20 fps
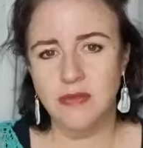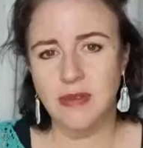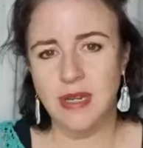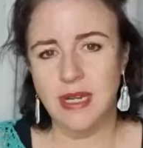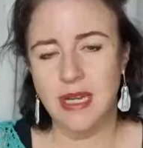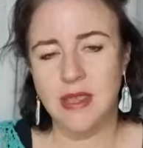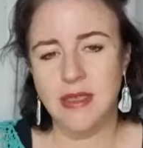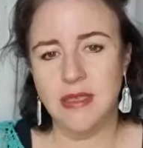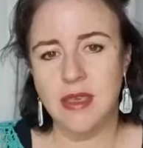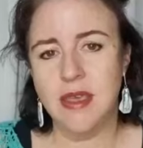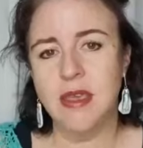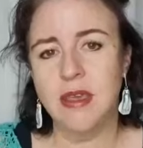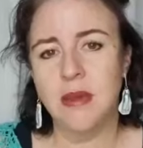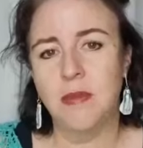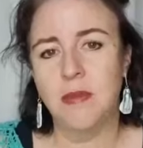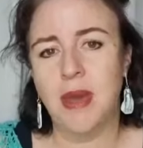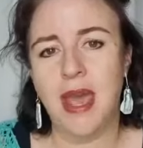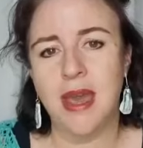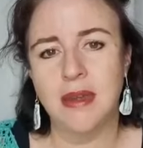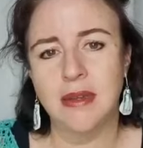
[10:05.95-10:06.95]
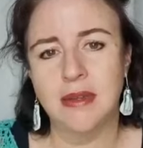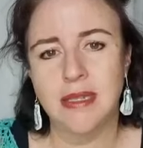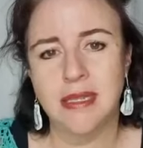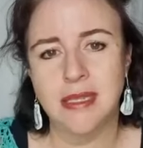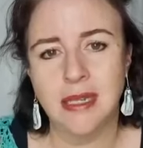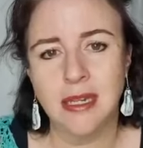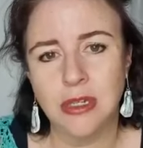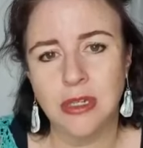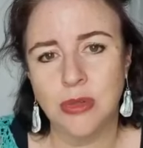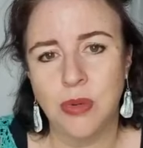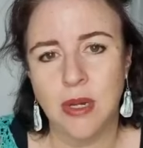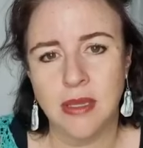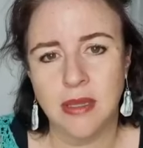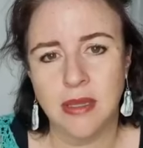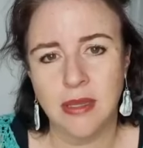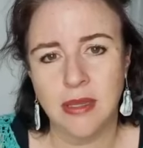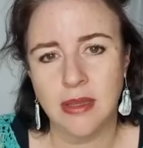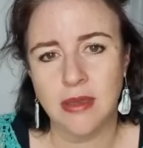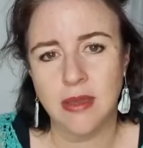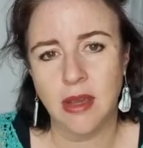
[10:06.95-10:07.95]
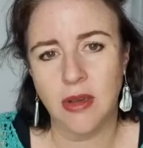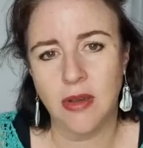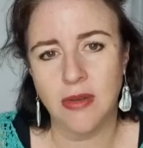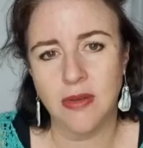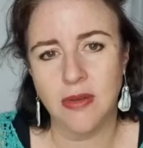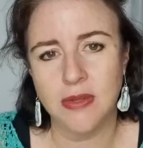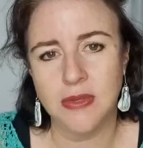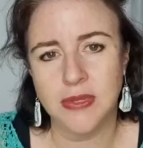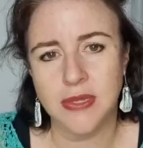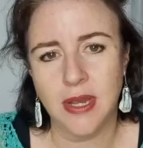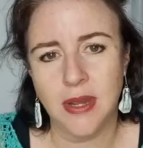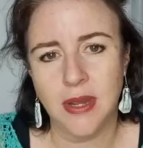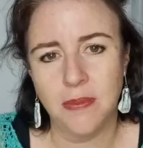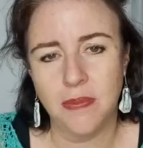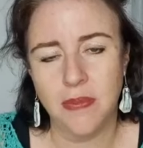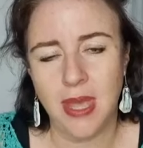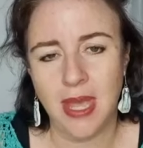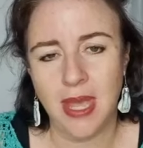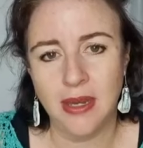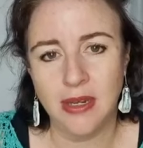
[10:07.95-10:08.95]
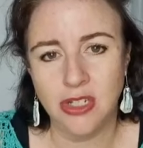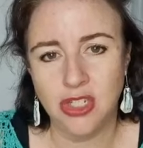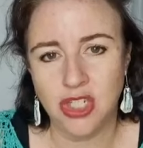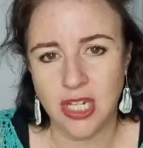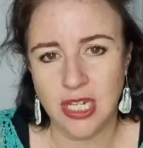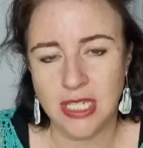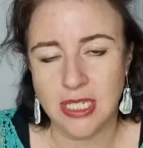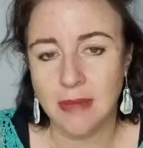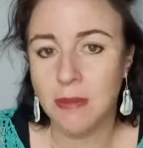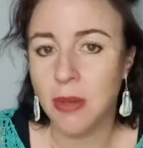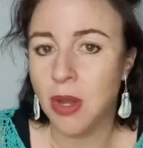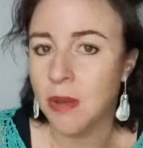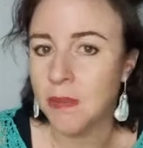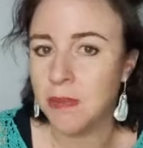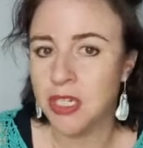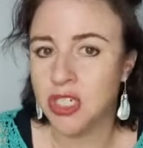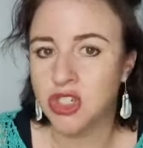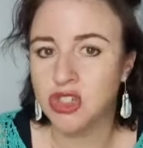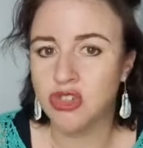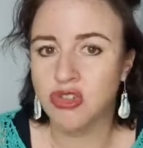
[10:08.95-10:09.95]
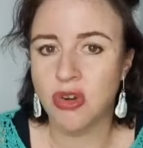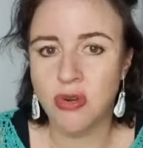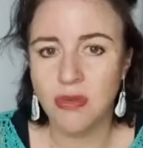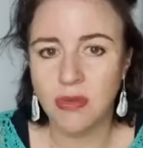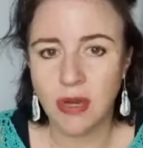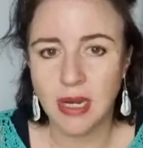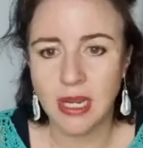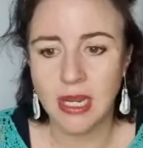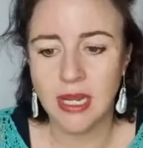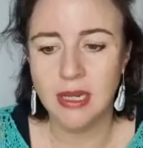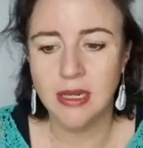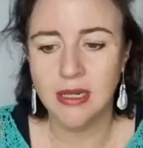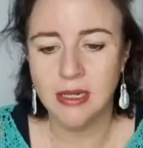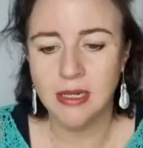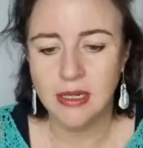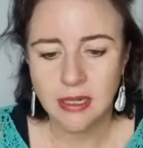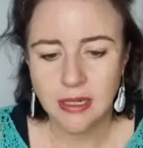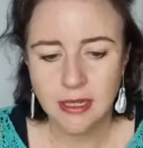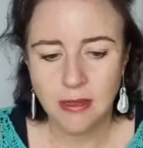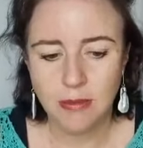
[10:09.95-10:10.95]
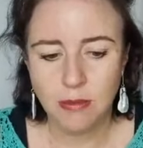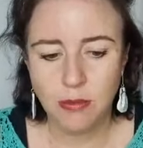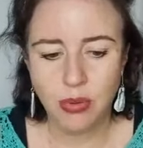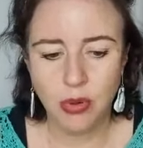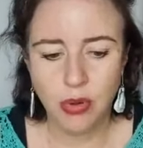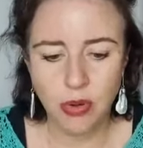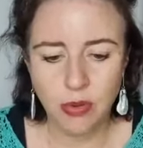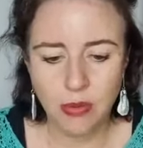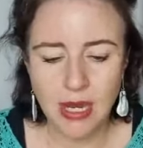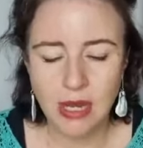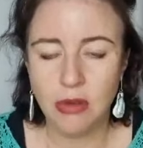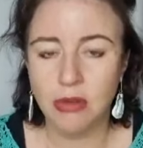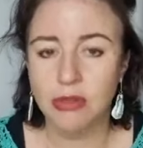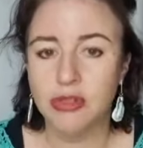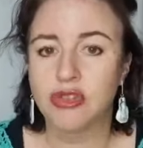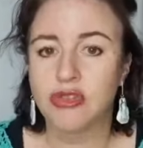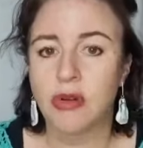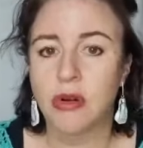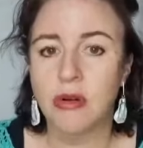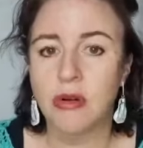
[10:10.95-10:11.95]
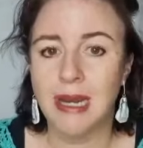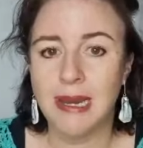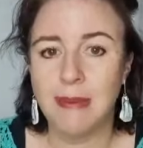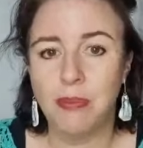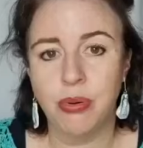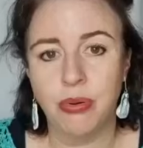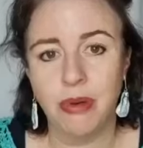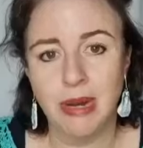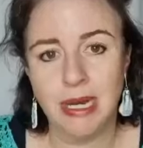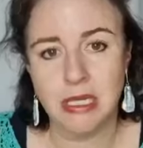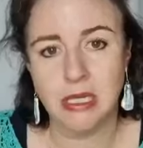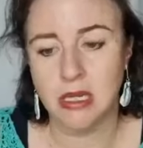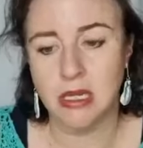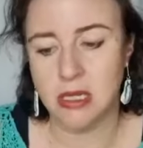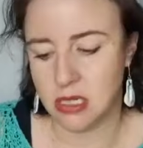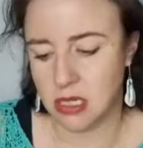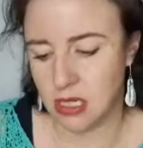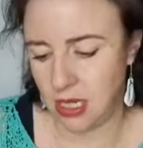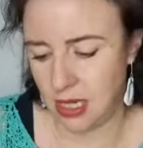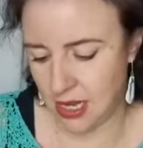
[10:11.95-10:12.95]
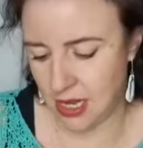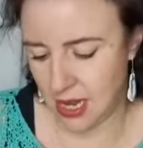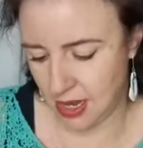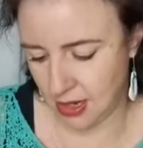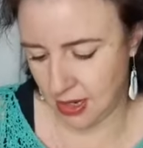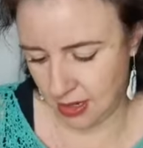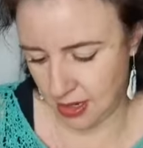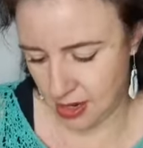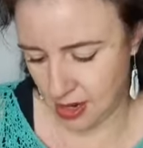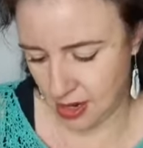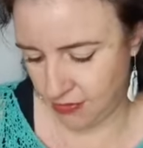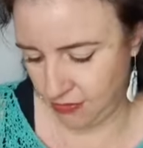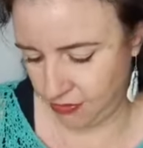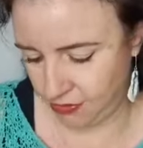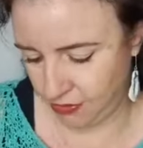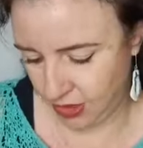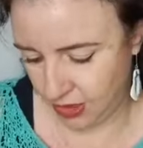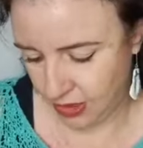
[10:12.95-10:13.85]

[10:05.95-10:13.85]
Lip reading: really think about and sit with those energies that might be strongly brewing or strongly present in our life.